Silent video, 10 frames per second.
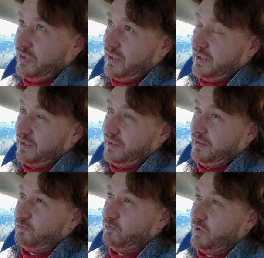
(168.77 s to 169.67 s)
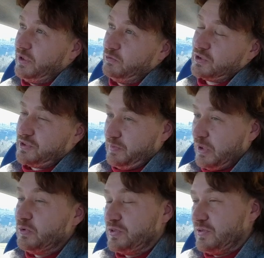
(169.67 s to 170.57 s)
than we were
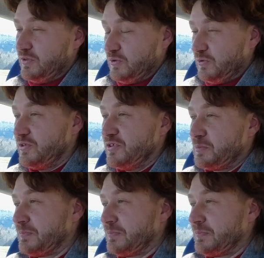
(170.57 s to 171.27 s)
supposed to use,